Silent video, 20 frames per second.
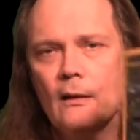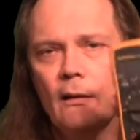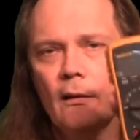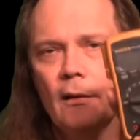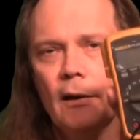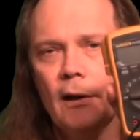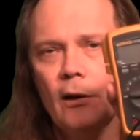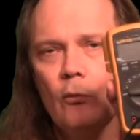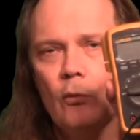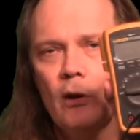
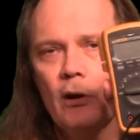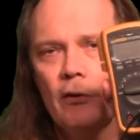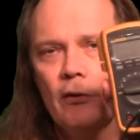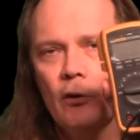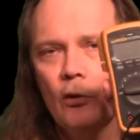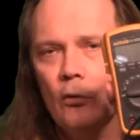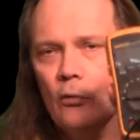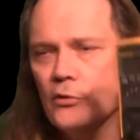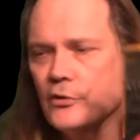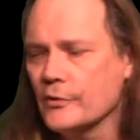like one of
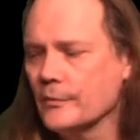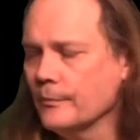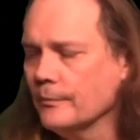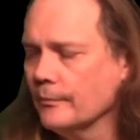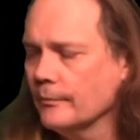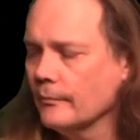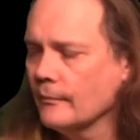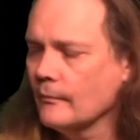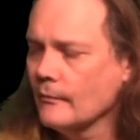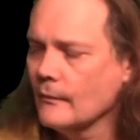those.
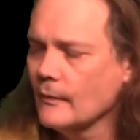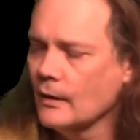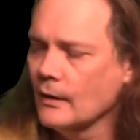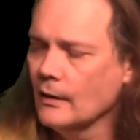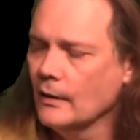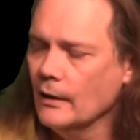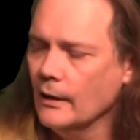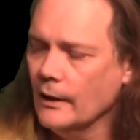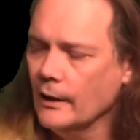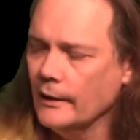
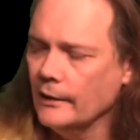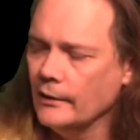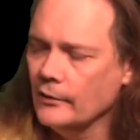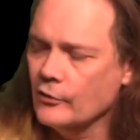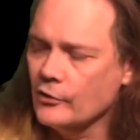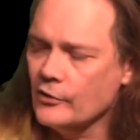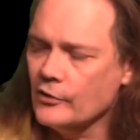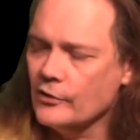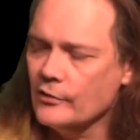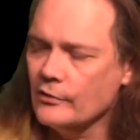And you
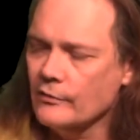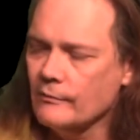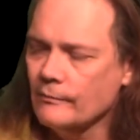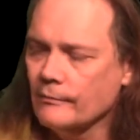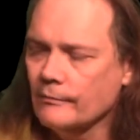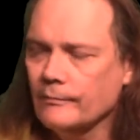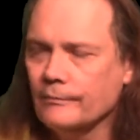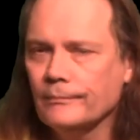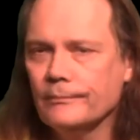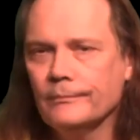just
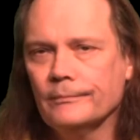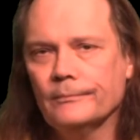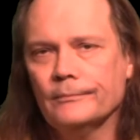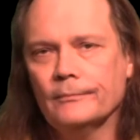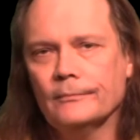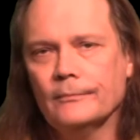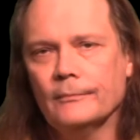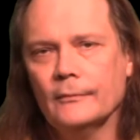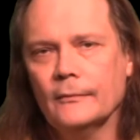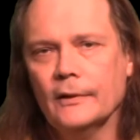
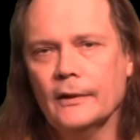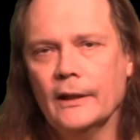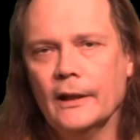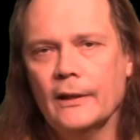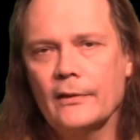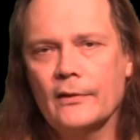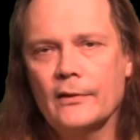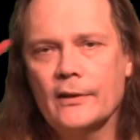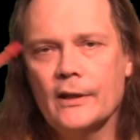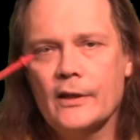
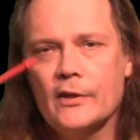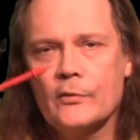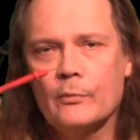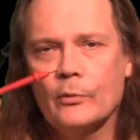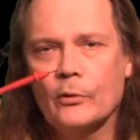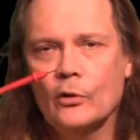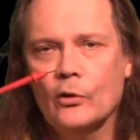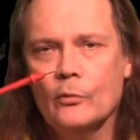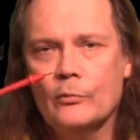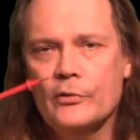take the test
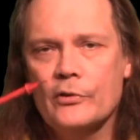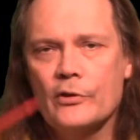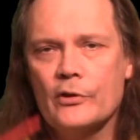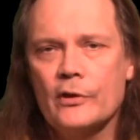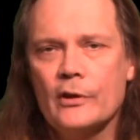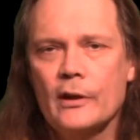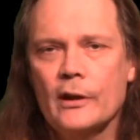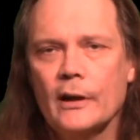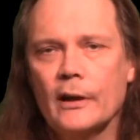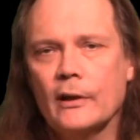probes
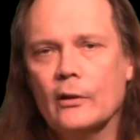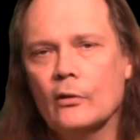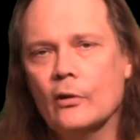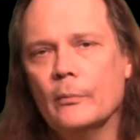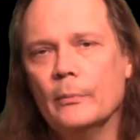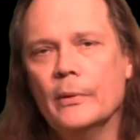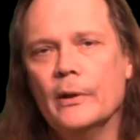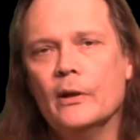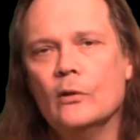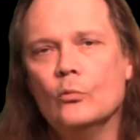and go to
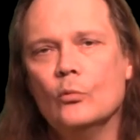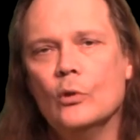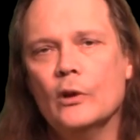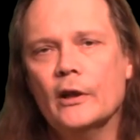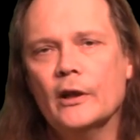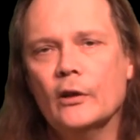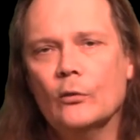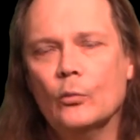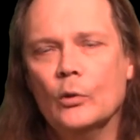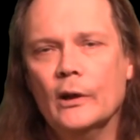pin
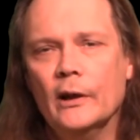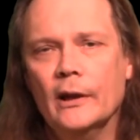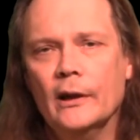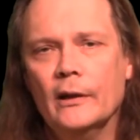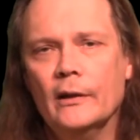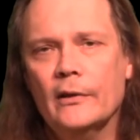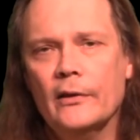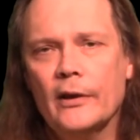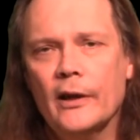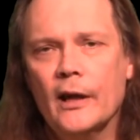1 on one
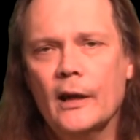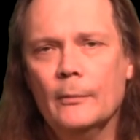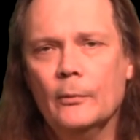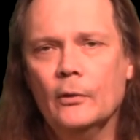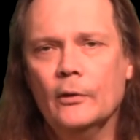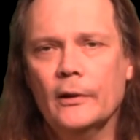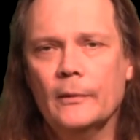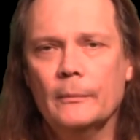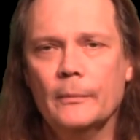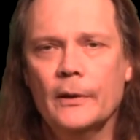end of the
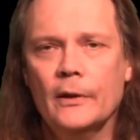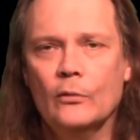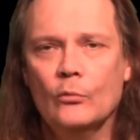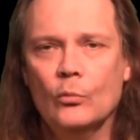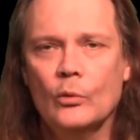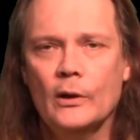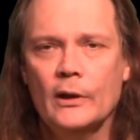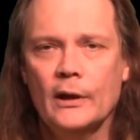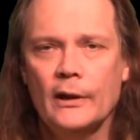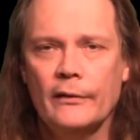cable and pin
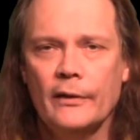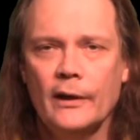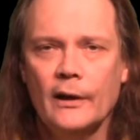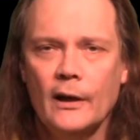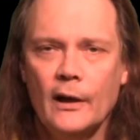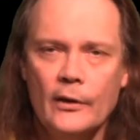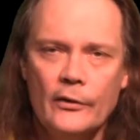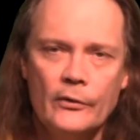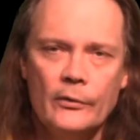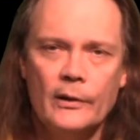1 on the
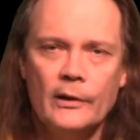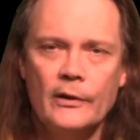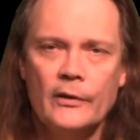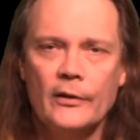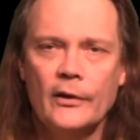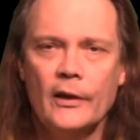other end of the